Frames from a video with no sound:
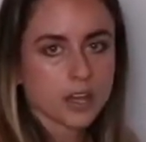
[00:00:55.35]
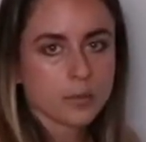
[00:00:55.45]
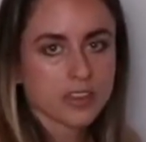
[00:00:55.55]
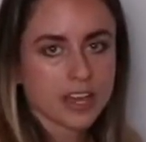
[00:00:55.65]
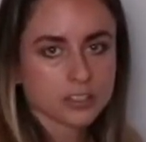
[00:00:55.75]
up
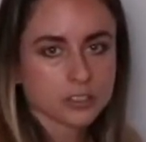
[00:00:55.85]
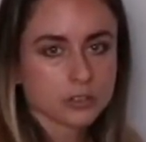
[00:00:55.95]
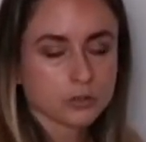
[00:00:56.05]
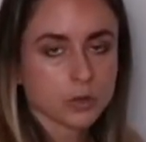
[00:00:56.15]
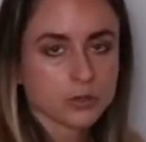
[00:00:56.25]
the
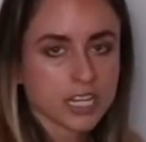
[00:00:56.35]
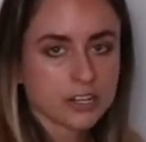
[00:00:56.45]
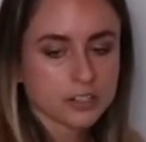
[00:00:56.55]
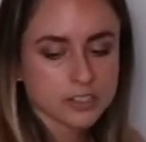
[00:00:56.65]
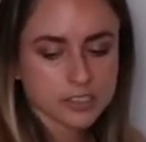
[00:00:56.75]
external
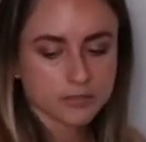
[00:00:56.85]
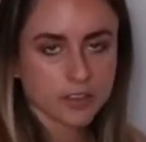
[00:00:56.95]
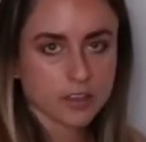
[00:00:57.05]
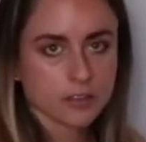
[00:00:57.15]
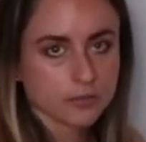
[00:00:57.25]
rotators of
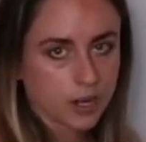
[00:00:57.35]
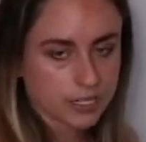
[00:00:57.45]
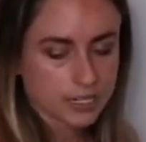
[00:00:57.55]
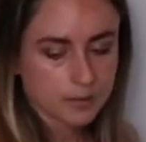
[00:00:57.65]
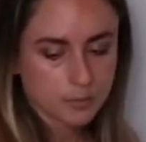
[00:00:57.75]
the front
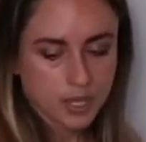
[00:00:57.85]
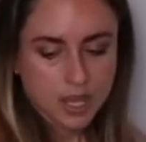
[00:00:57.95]
hip,